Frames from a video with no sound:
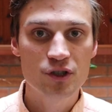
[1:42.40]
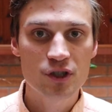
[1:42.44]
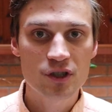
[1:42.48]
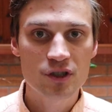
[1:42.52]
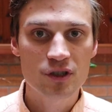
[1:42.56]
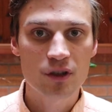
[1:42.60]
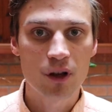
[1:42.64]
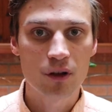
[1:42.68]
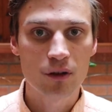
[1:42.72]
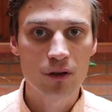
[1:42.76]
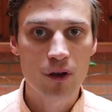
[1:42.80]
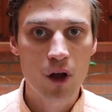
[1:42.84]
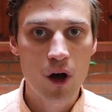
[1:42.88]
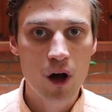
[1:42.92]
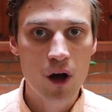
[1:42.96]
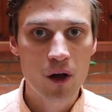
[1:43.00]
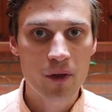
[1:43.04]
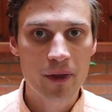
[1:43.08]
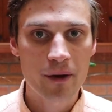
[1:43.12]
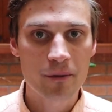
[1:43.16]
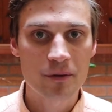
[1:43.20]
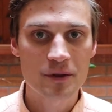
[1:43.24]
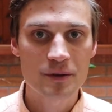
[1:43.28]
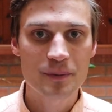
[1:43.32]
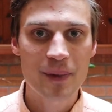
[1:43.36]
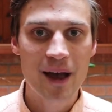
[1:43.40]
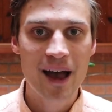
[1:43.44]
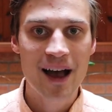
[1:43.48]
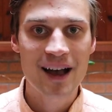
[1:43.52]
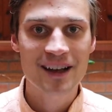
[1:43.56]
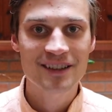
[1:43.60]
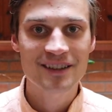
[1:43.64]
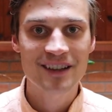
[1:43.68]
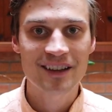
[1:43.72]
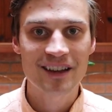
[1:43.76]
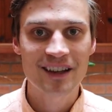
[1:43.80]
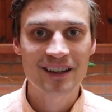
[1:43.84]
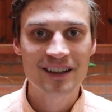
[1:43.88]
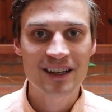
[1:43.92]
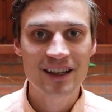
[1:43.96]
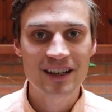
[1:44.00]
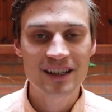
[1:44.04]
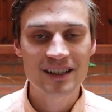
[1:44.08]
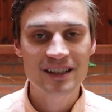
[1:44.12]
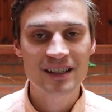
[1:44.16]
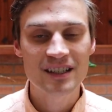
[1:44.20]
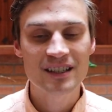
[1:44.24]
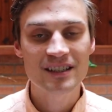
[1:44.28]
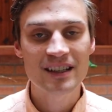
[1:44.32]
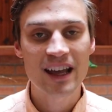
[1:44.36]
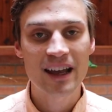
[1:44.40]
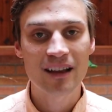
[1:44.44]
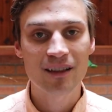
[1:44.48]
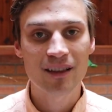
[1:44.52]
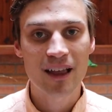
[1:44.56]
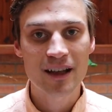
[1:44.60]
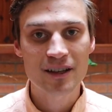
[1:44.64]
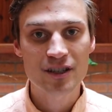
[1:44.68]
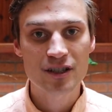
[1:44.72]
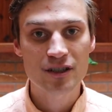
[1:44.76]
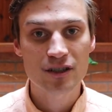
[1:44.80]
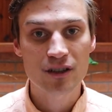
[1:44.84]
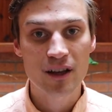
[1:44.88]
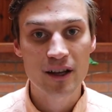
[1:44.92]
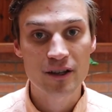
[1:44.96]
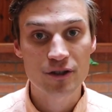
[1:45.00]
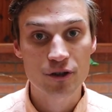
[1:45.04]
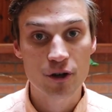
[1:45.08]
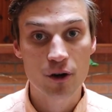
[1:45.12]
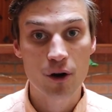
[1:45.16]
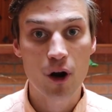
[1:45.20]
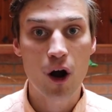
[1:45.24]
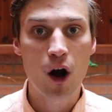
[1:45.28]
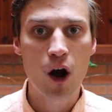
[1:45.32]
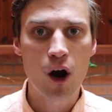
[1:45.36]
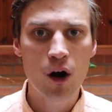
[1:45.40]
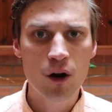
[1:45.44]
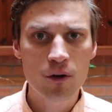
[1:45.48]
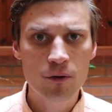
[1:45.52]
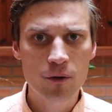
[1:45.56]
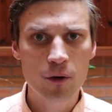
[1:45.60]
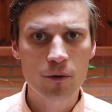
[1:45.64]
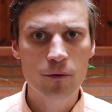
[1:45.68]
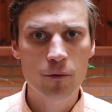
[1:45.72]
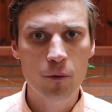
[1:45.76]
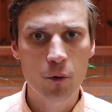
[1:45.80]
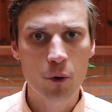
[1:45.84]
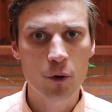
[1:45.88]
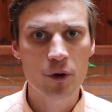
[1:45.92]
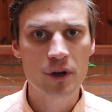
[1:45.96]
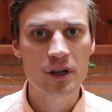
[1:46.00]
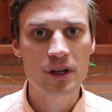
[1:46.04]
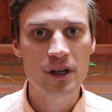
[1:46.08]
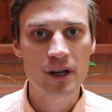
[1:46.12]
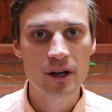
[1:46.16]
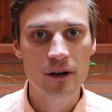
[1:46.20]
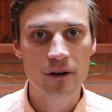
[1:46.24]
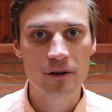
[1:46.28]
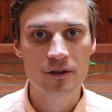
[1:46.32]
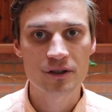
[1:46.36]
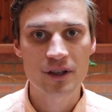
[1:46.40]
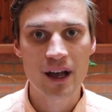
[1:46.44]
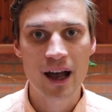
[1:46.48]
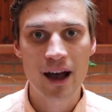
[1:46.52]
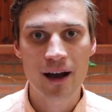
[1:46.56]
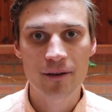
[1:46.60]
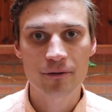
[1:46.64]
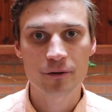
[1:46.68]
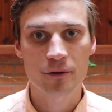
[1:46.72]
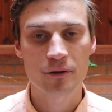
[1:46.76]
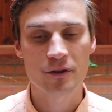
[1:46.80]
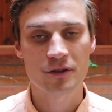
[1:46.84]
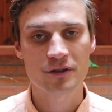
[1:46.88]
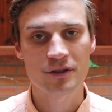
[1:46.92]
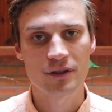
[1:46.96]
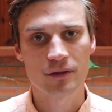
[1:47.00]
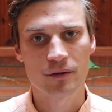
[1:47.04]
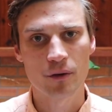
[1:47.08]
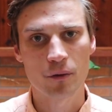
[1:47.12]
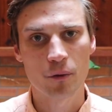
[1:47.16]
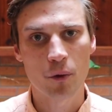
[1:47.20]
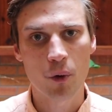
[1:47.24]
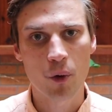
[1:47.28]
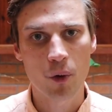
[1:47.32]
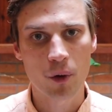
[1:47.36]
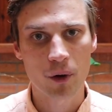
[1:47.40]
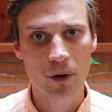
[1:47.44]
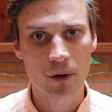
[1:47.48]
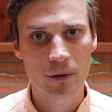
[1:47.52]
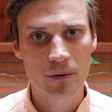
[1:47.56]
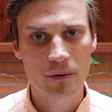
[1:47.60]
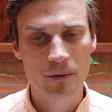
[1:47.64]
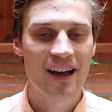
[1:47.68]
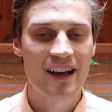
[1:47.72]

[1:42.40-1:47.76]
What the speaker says: just the law that was passed in the Tennessee State Legislature over 40 years after the Civil War.